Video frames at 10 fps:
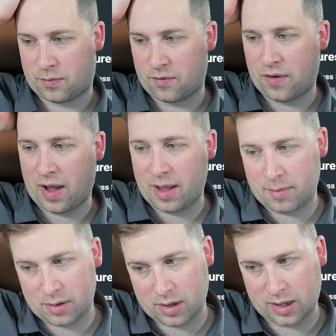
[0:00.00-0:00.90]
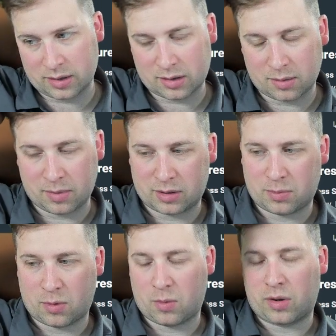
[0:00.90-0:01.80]
viable and so much
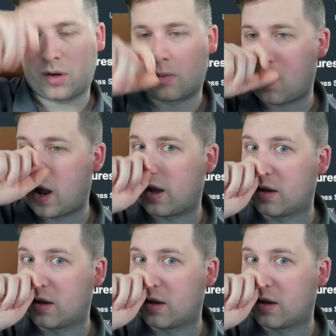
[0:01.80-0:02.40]
more worth your while.